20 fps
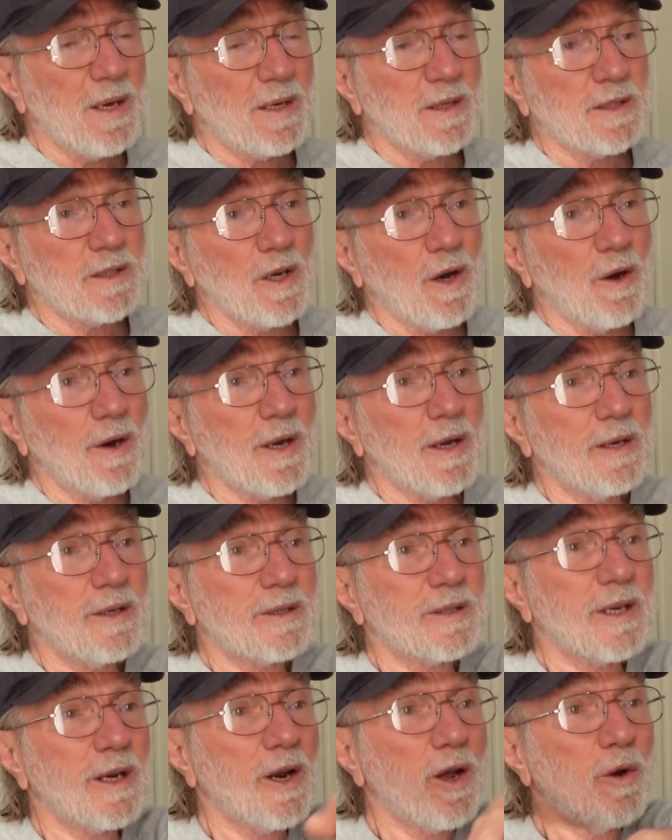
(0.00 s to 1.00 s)
and not
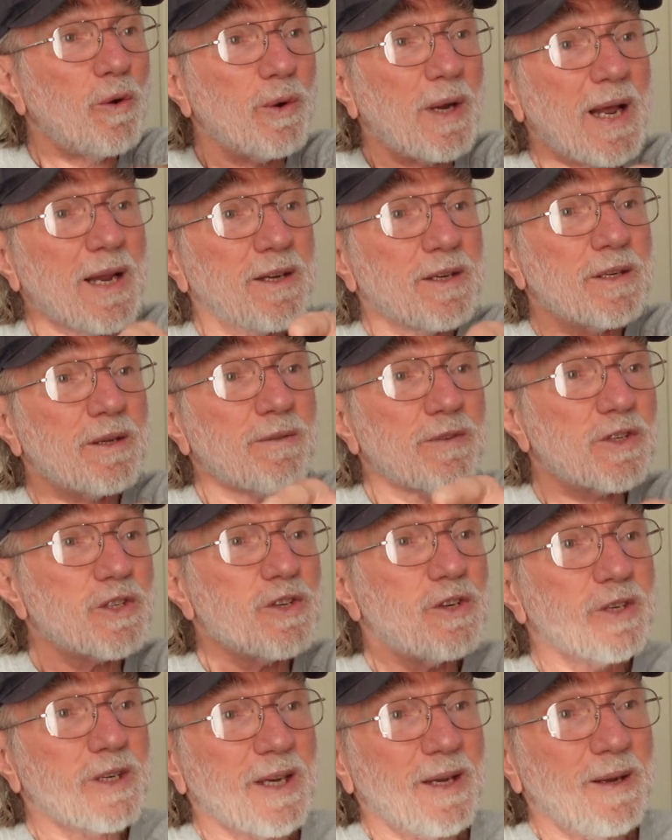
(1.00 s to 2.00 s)
at the load end of the
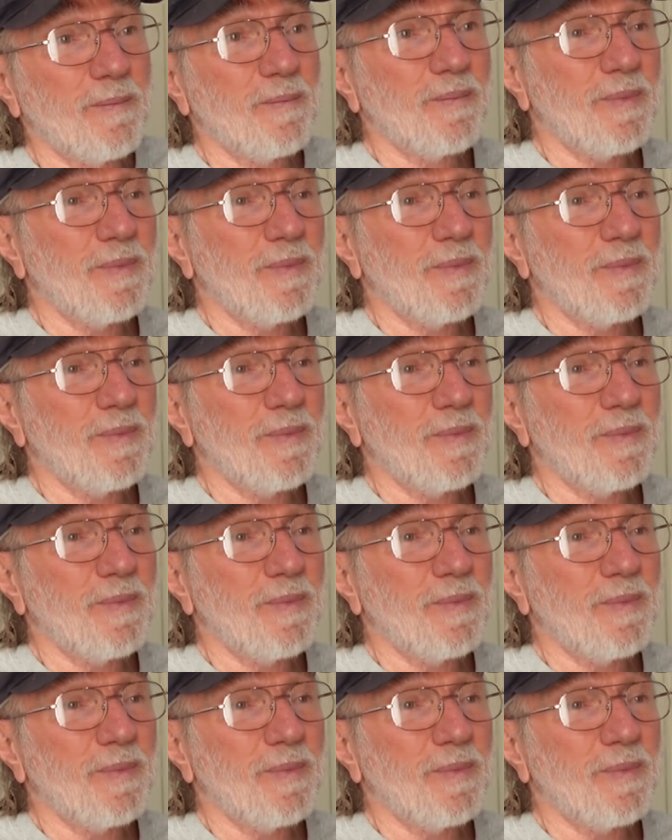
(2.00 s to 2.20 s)
circuit.